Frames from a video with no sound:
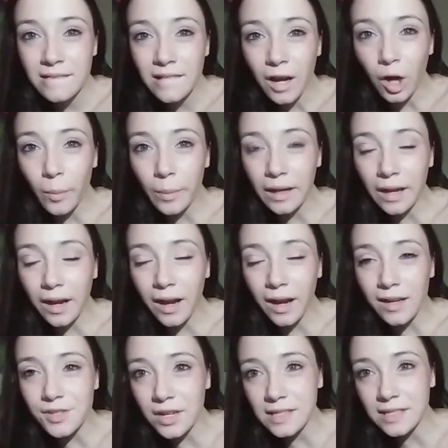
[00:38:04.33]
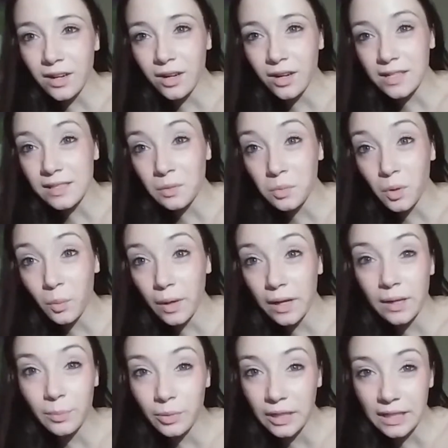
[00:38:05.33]
Oh my gosh, crazy artist, I want a
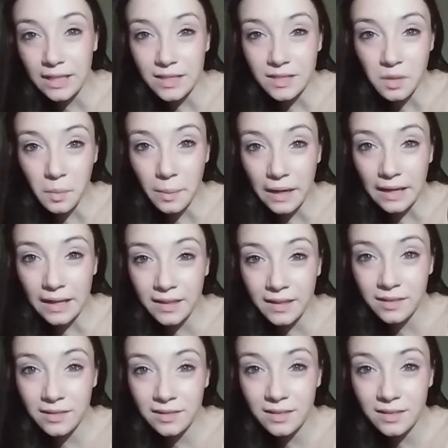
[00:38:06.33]
weighted blanket so bad.